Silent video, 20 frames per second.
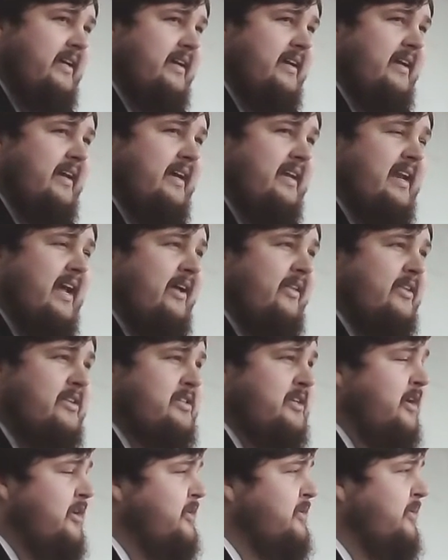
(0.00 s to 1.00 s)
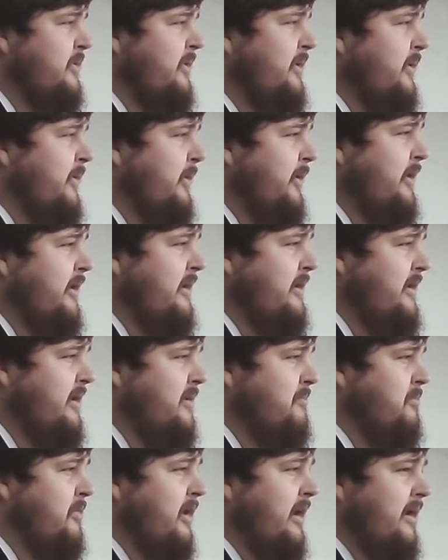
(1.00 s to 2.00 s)
And now let's go to our Lord
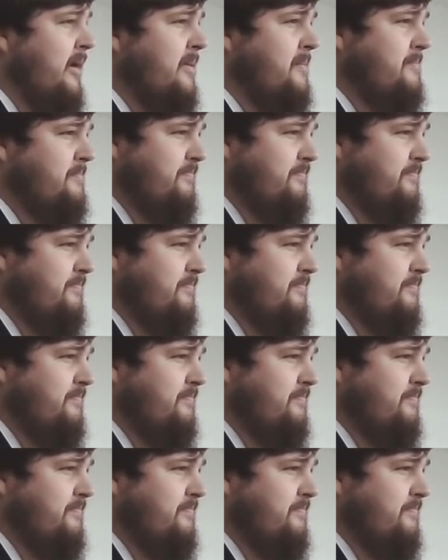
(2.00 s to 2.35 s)
in prayer.